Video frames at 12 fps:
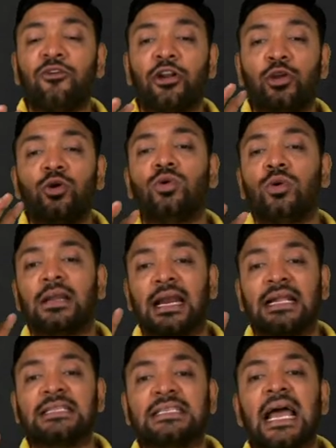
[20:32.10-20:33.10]
for you to
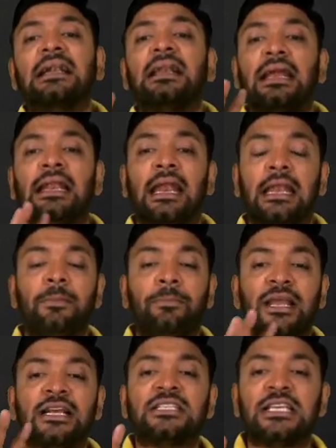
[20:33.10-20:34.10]
transact in any
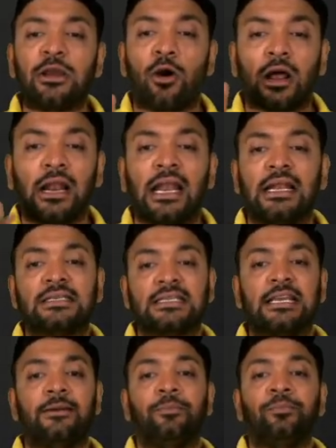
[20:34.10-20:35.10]
BSE or
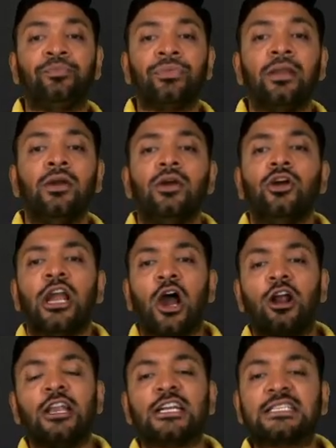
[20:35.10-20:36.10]
NSE.
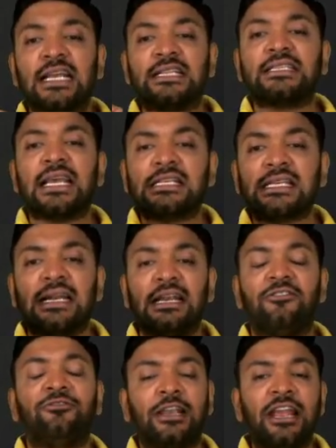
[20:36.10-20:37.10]
On your Sensex and
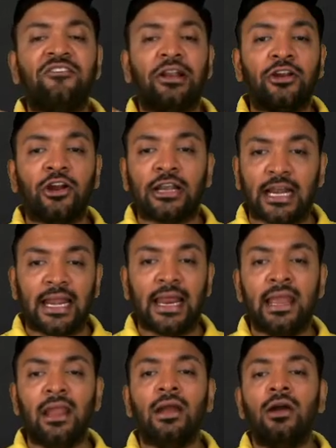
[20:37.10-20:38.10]
Nifty, when you're
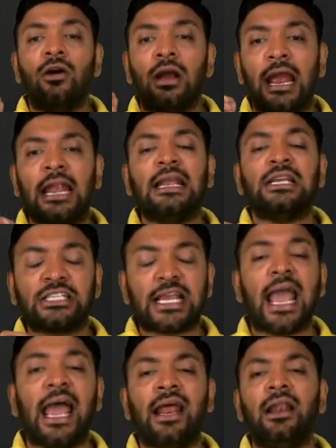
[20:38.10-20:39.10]
trading any
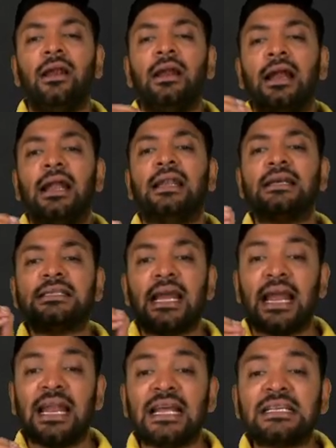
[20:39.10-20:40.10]
share, it is the
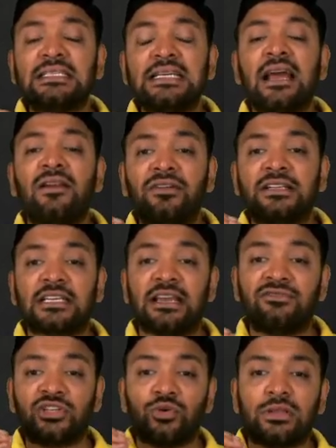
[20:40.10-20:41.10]
NSDL which
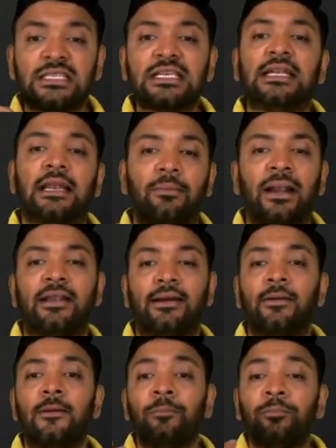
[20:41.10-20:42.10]
gives you the settlement,
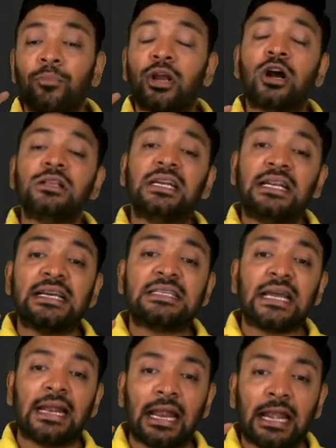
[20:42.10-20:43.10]
because it is
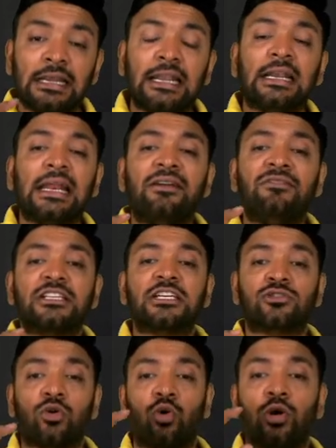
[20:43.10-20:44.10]
the entity which
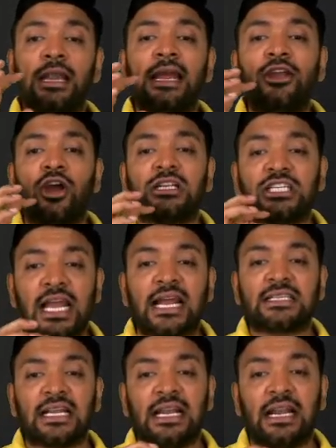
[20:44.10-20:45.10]
is holding your
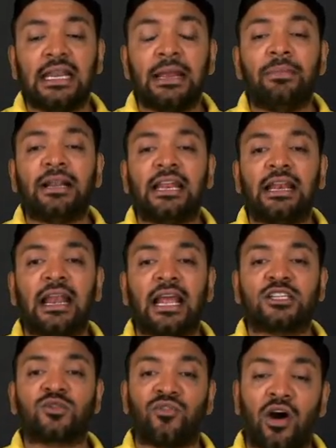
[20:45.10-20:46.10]
shares in a
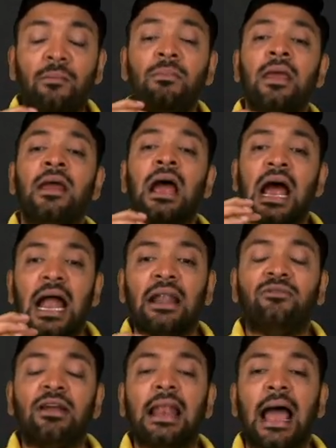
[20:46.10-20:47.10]
dematerialized form
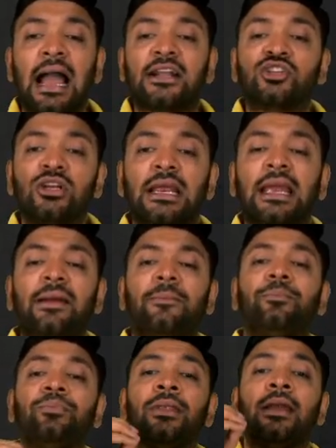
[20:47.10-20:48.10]
and will actually
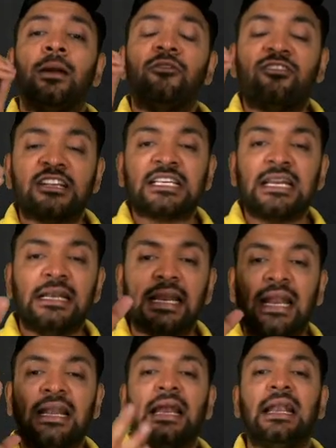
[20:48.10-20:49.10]

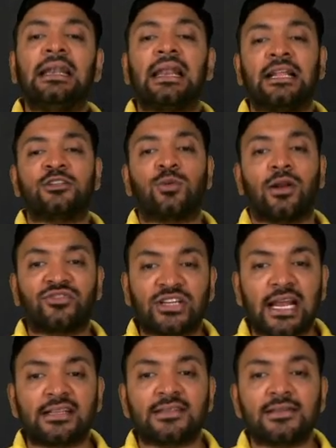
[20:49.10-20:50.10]
facilitate in transfer of
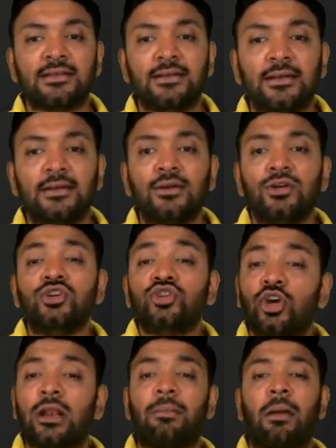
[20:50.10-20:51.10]
shares.
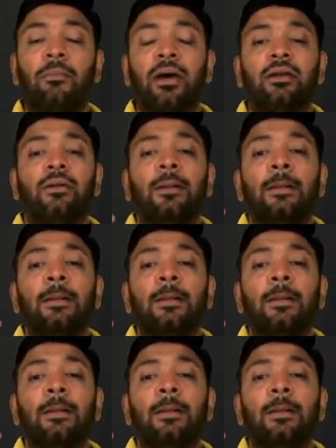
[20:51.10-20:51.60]
So remember,